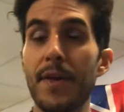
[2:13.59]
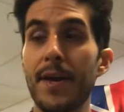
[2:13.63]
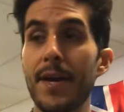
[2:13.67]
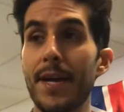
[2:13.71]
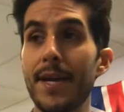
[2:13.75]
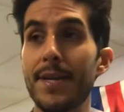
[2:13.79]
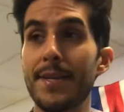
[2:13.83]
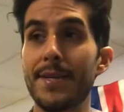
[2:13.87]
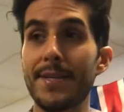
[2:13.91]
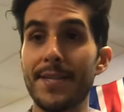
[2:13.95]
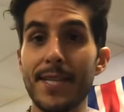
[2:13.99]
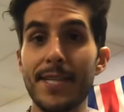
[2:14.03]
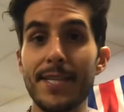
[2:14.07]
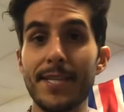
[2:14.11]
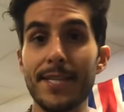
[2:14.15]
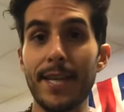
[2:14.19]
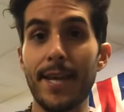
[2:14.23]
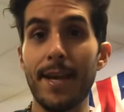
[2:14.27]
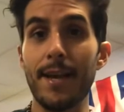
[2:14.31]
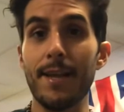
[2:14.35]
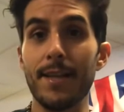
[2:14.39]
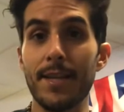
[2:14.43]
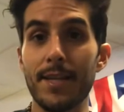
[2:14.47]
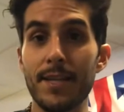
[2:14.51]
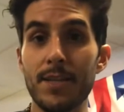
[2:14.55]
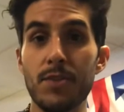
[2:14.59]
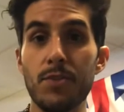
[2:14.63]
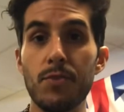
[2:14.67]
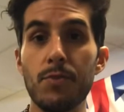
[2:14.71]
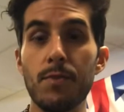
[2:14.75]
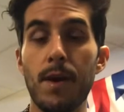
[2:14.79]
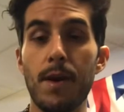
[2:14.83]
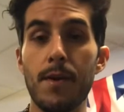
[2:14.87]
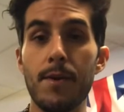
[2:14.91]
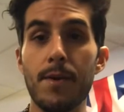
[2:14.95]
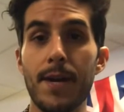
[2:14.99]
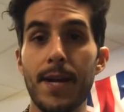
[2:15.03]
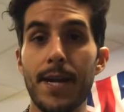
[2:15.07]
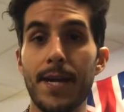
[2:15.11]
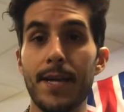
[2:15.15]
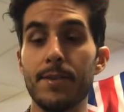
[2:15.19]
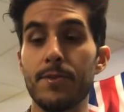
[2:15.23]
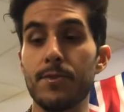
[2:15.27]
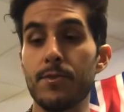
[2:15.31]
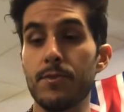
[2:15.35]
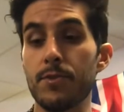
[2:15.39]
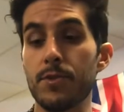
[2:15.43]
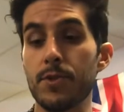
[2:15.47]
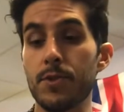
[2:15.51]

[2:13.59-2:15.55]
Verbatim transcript: and detail into our answers.